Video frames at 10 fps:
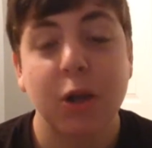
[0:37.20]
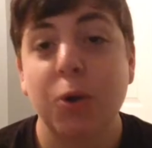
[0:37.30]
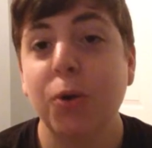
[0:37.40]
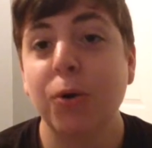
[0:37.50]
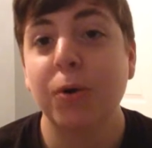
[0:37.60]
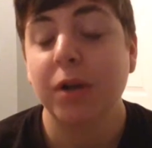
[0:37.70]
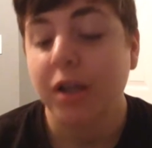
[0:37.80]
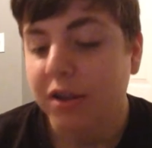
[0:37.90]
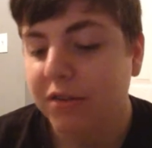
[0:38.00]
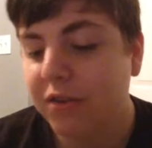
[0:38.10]
cool.
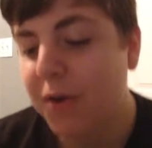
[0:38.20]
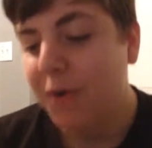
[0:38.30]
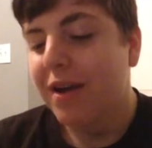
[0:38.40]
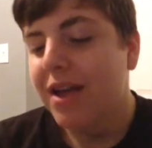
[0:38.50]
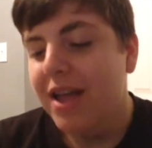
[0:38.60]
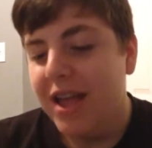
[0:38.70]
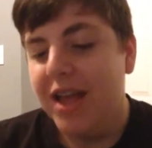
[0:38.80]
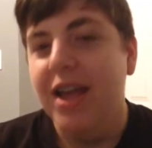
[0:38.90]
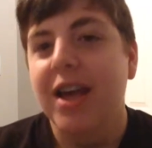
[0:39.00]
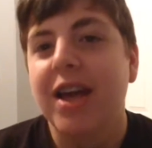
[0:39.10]
So,
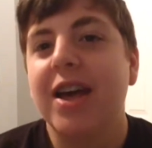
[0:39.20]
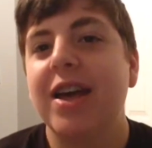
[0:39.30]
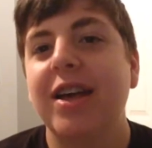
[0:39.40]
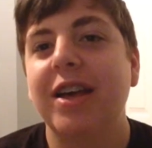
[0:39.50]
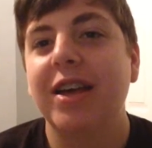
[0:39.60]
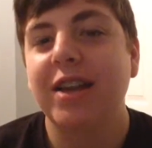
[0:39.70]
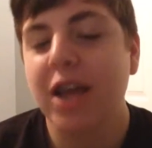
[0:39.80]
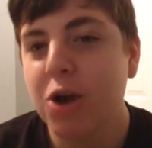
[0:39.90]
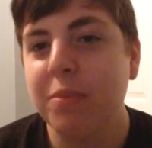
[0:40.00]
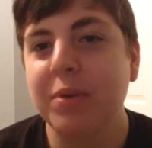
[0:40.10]

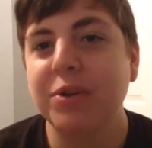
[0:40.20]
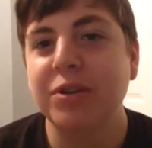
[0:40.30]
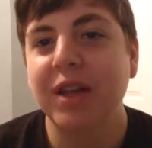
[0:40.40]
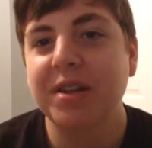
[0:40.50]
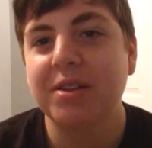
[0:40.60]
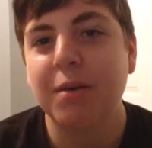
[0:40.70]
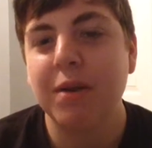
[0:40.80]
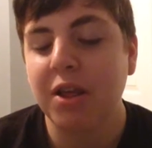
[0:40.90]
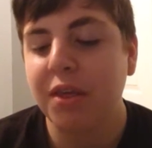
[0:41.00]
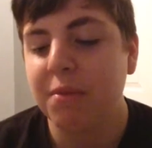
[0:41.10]
Naomi, would you like to talk about
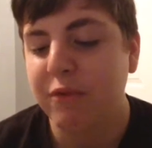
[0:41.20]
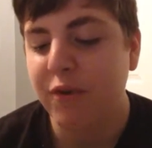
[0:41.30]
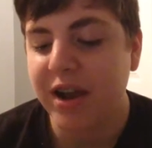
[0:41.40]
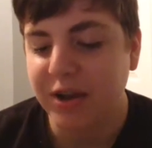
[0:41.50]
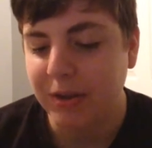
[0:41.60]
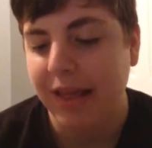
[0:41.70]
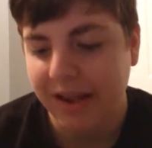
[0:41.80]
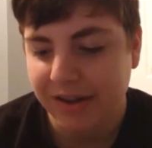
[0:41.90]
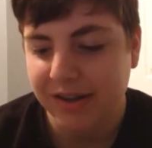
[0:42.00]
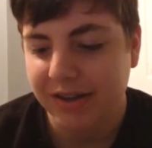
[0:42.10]
anything before I do
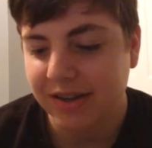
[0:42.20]
that?